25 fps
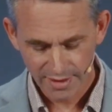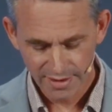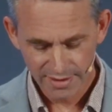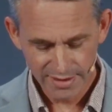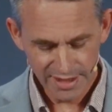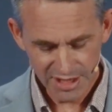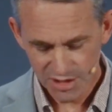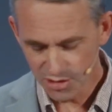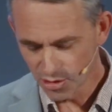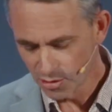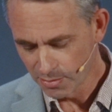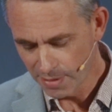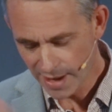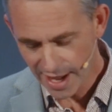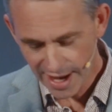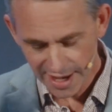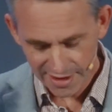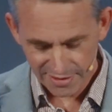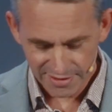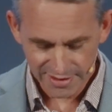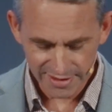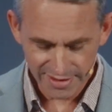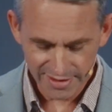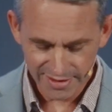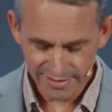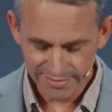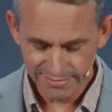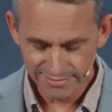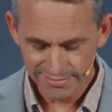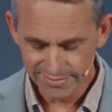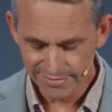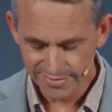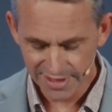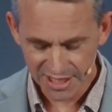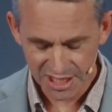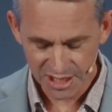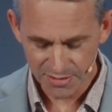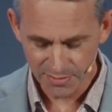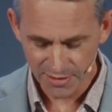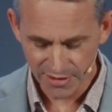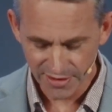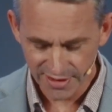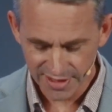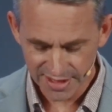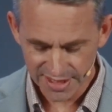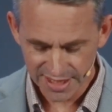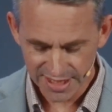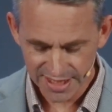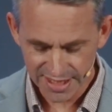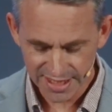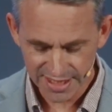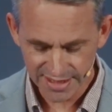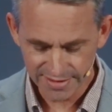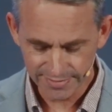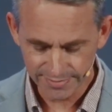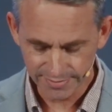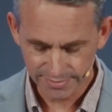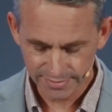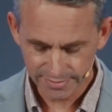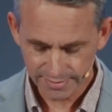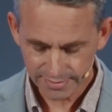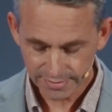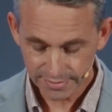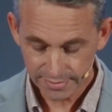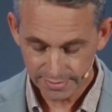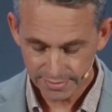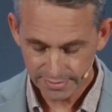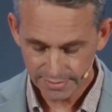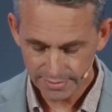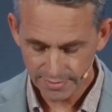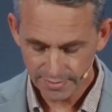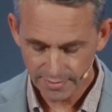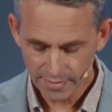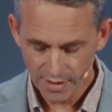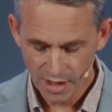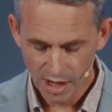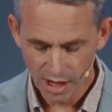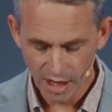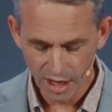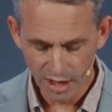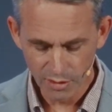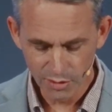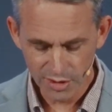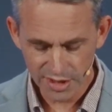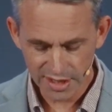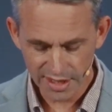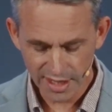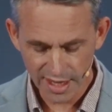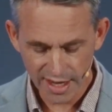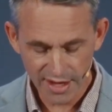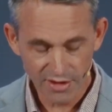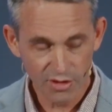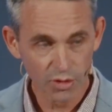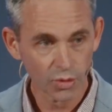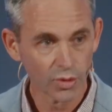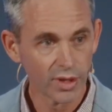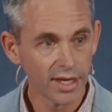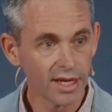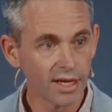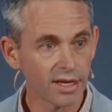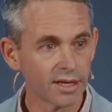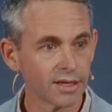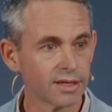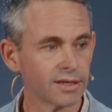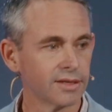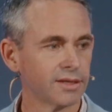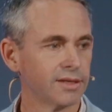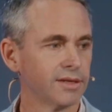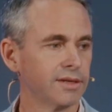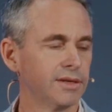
These are all part of the experiences. I was there the week